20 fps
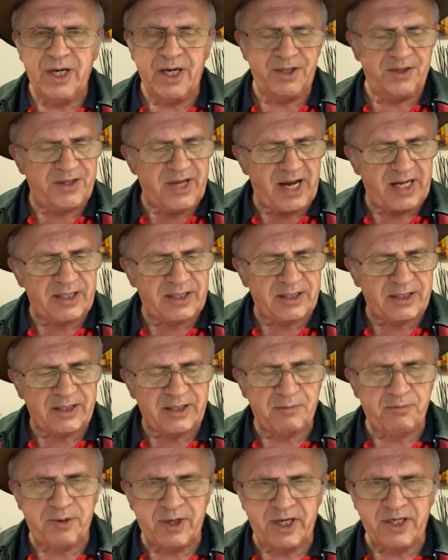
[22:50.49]

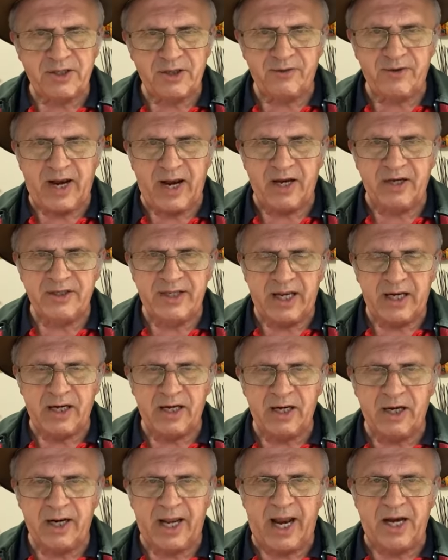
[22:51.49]
that piece of ash, that
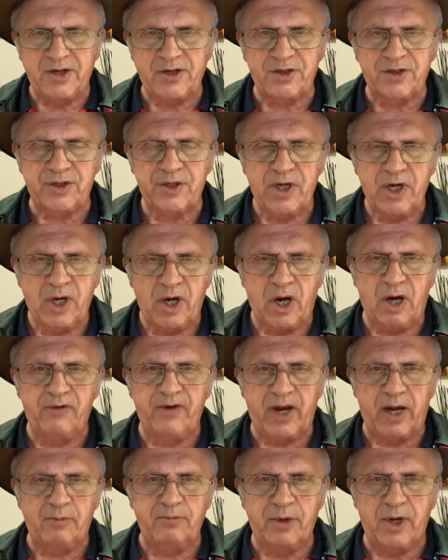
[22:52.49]
little ash of
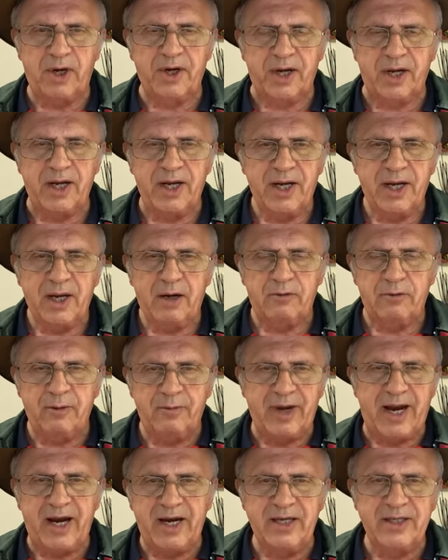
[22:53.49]
our body
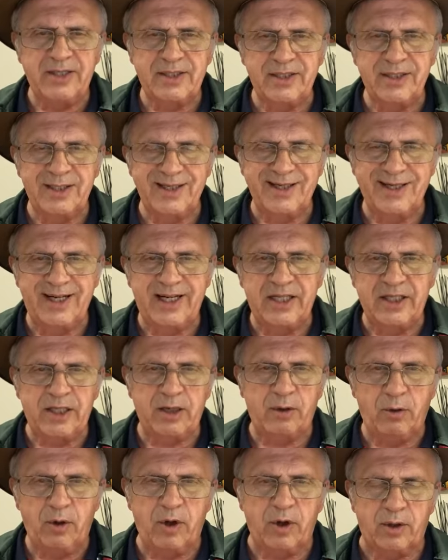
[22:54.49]
remains in
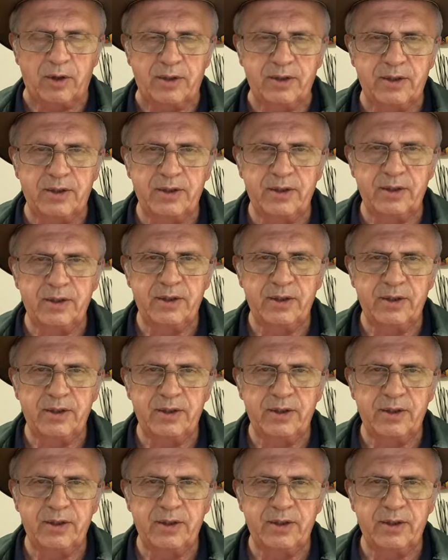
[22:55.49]
the world.